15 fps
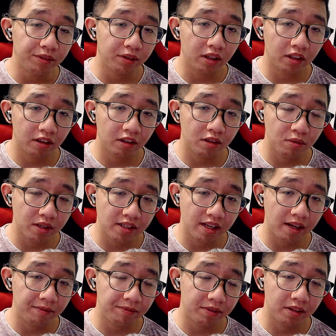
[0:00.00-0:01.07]
you think this was
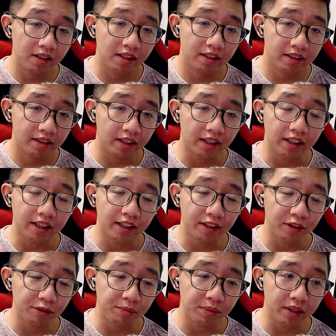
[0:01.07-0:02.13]
helpful and
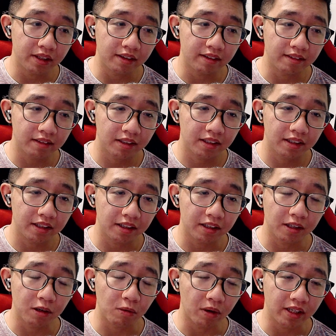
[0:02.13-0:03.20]
you've been here
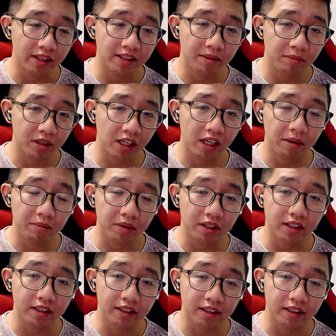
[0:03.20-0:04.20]
quite some time uh,